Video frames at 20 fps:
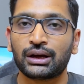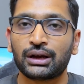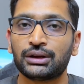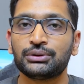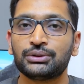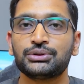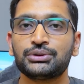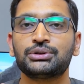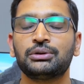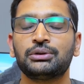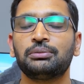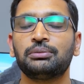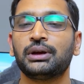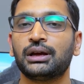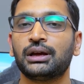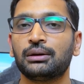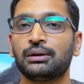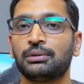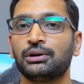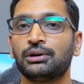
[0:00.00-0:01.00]
and you should
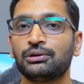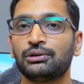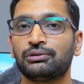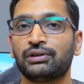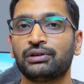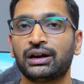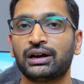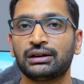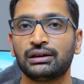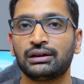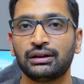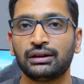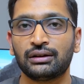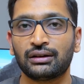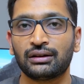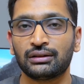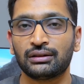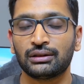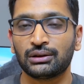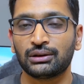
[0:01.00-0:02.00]
be able to finally
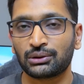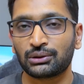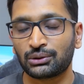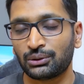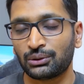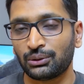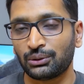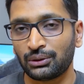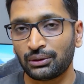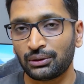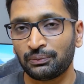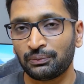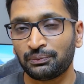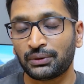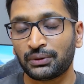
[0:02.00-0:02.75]
run the code.